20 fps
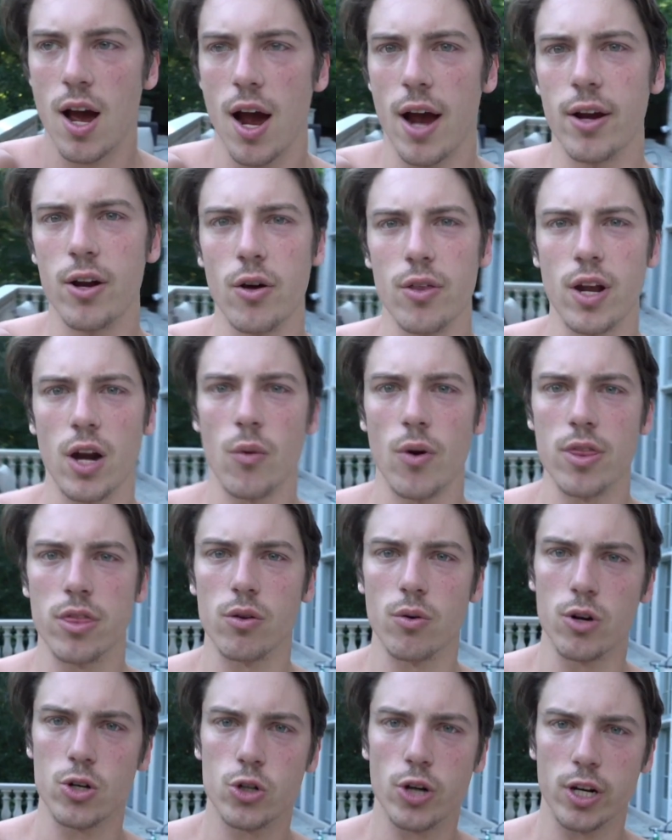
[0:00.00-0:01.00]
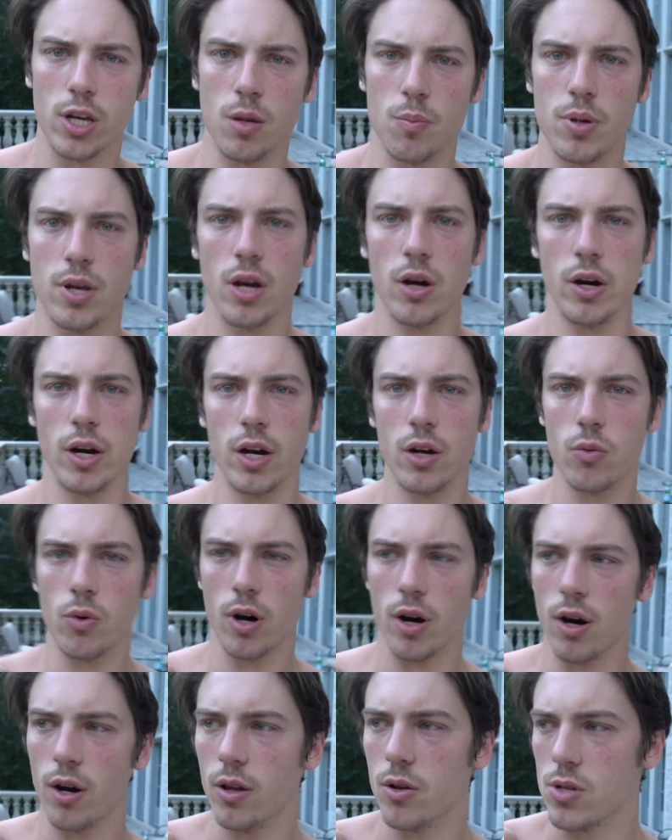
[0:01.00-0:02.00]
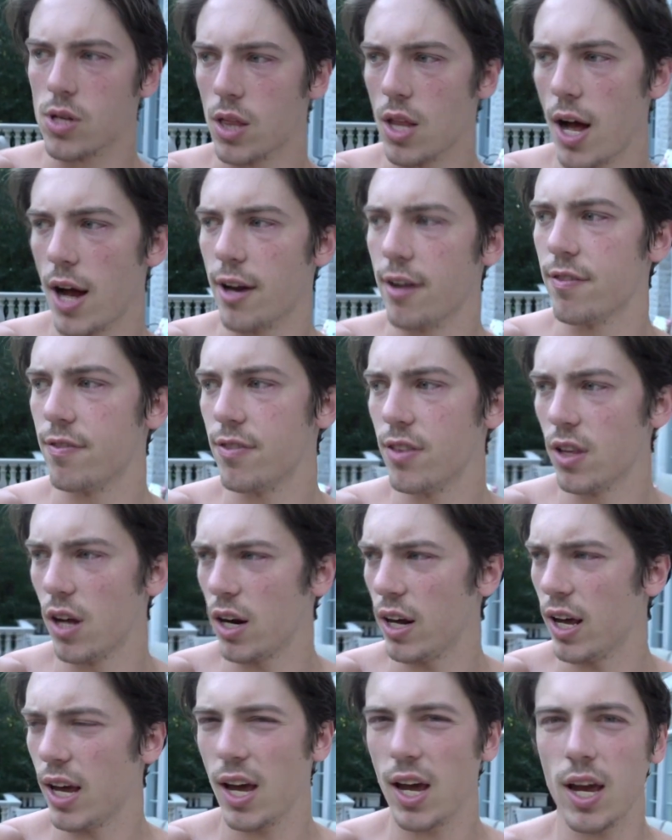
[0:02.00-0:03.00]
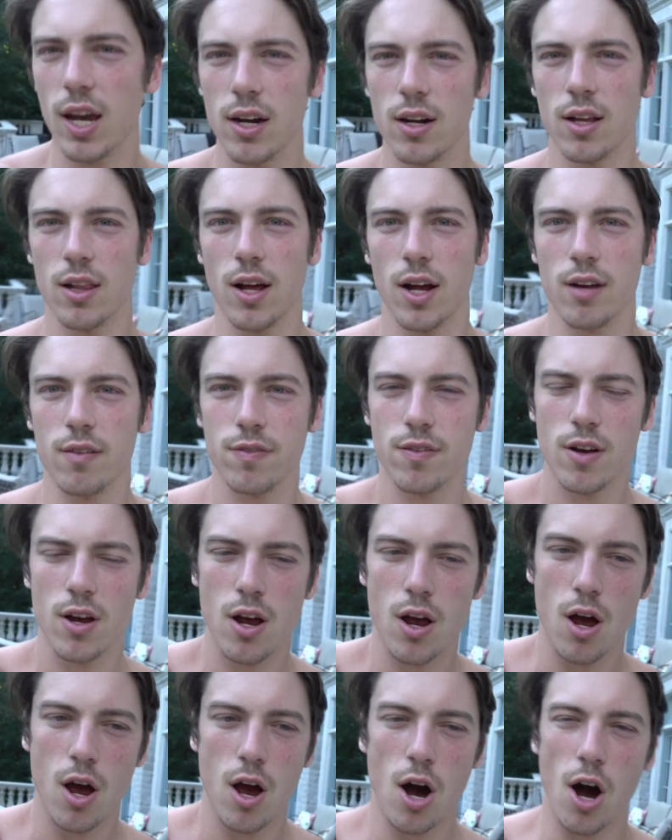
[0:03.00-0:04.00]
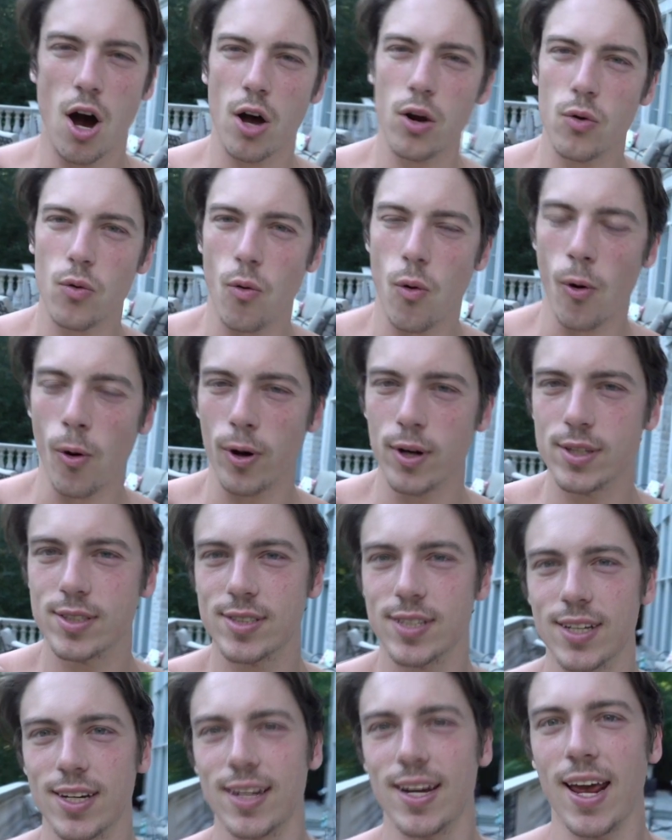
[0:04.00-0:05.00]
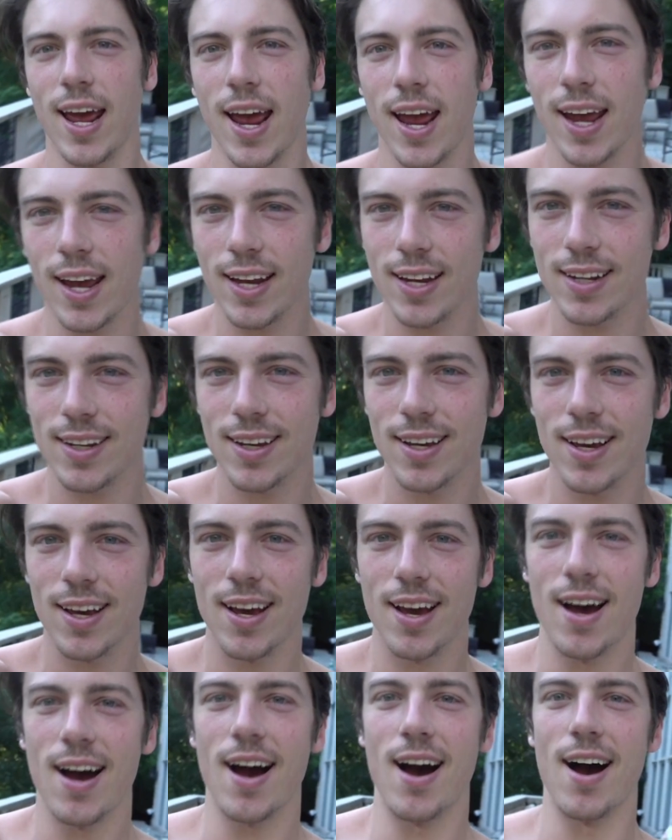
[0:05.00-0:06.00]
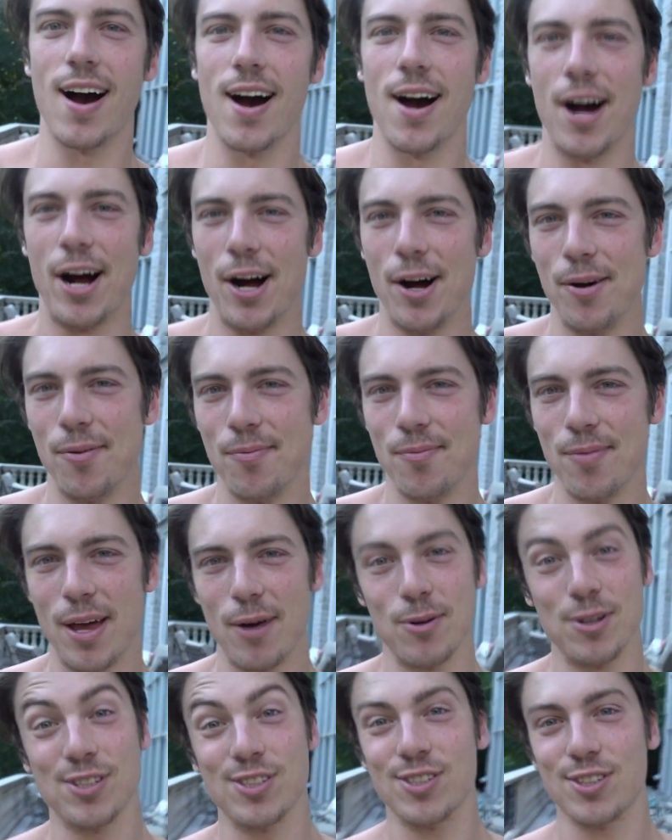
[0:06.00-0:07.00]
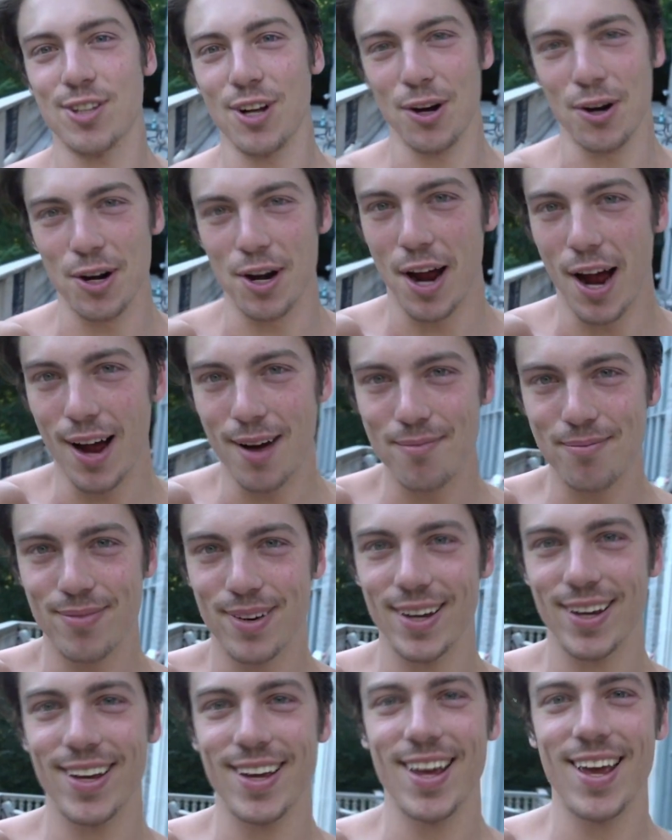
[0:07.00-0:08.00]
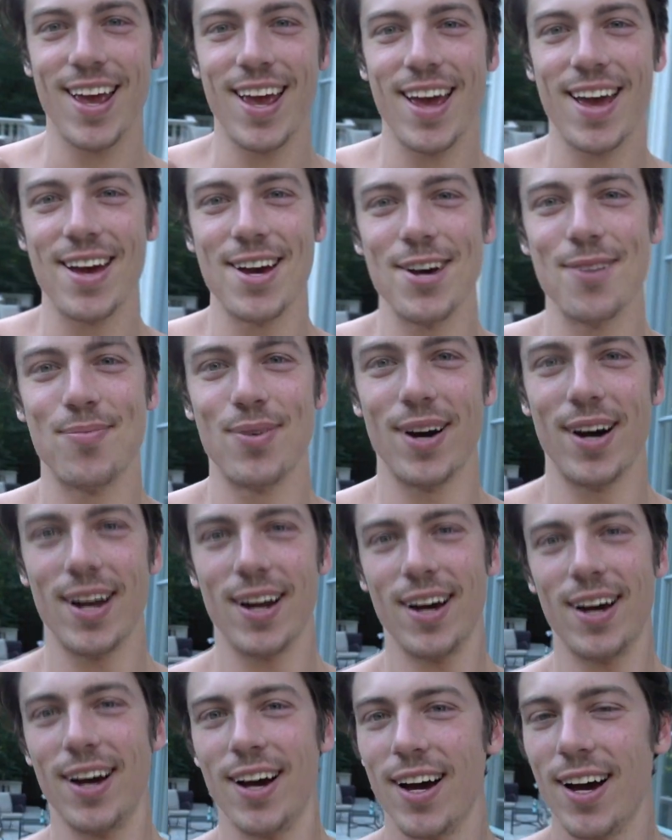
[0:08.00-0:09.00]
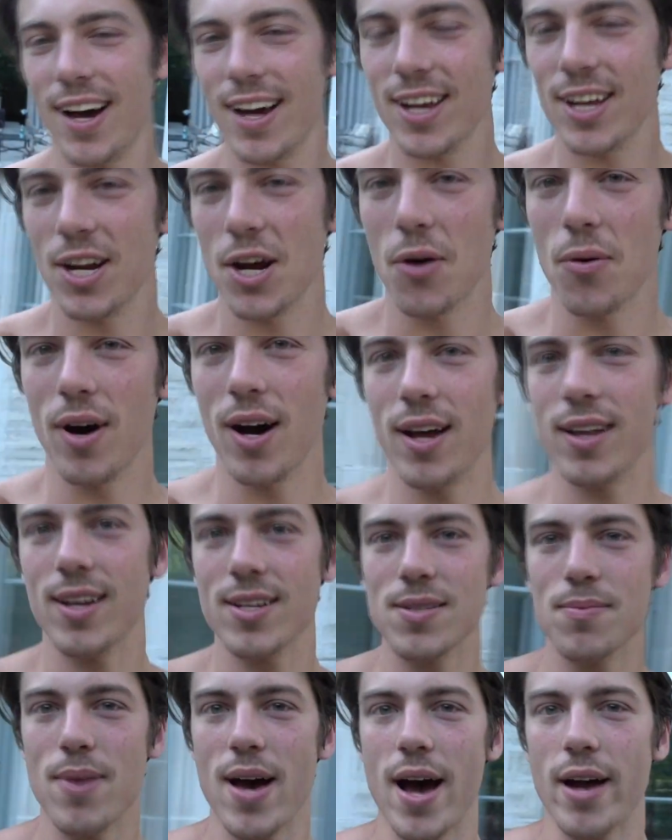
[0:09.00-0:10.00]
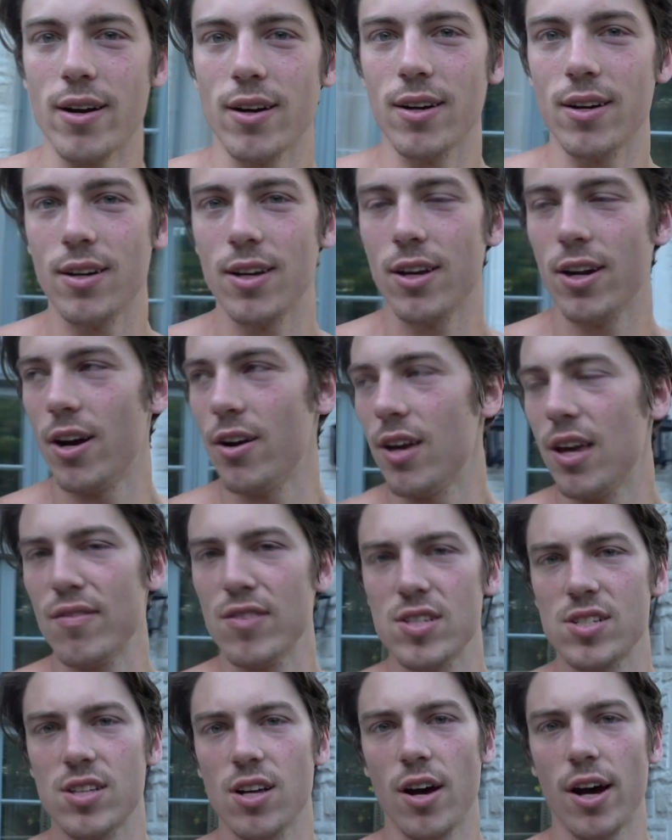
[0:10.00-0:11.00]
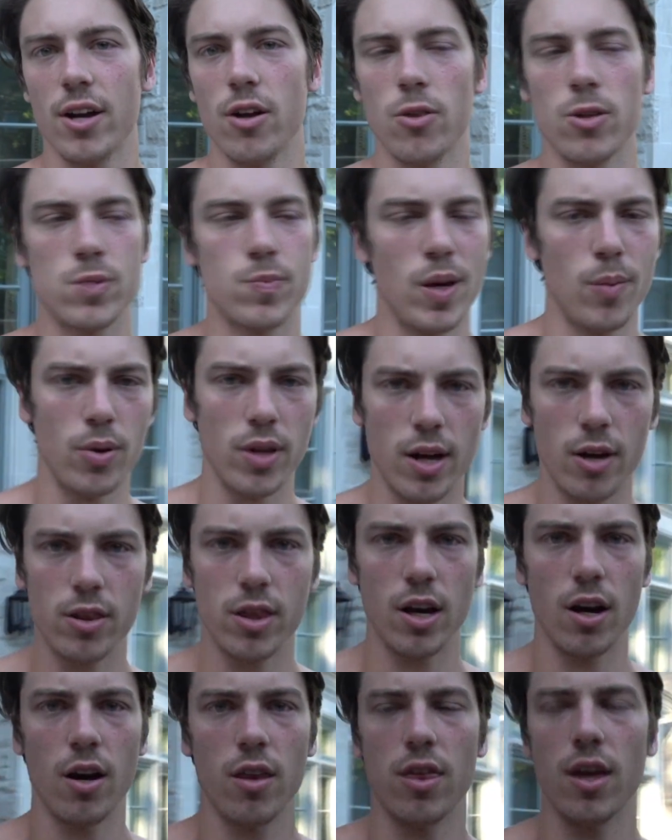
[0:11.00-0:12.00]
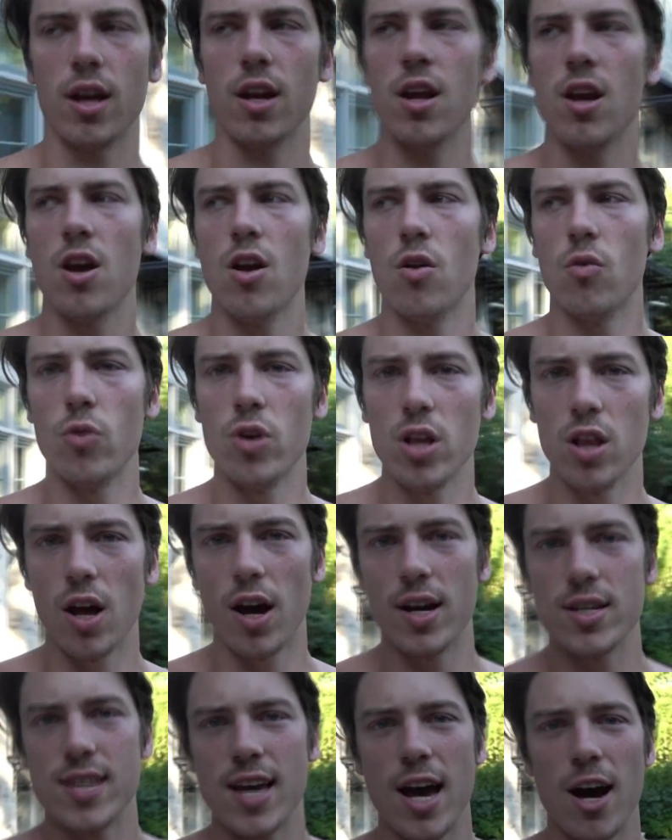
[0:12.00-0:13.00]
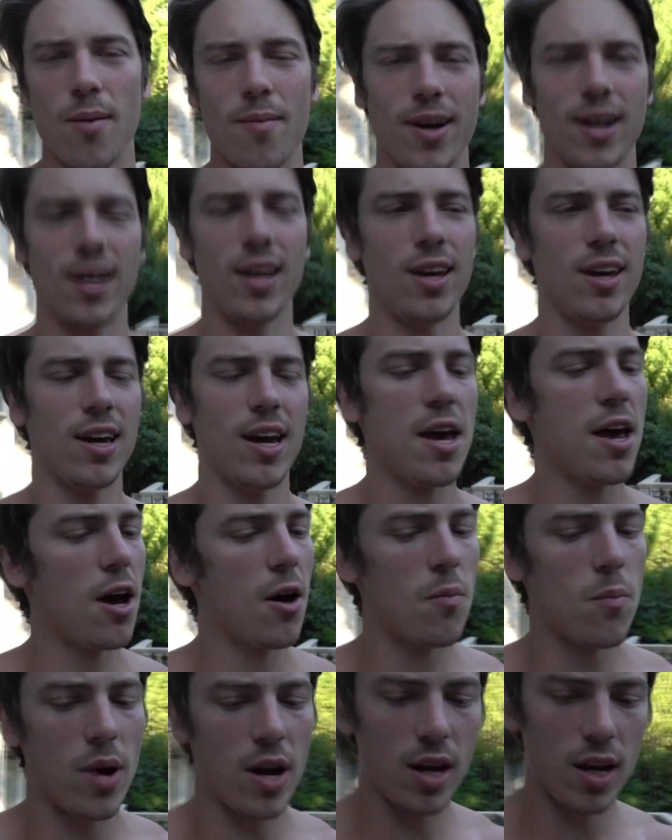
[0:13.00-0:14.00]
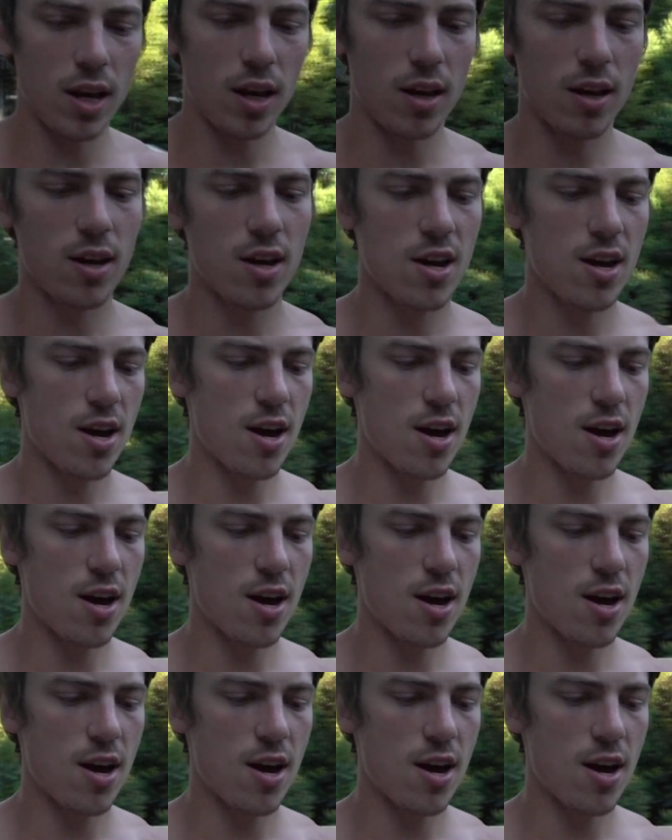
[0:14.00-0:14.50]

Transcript: I know that I went through a tricky period where there's a lot of a lot of hate, a lot of unwarranted hate um, that was stirred up, but uh, you know what? It doesn't matter. You know, even still, I know there's people out there that realize how many how many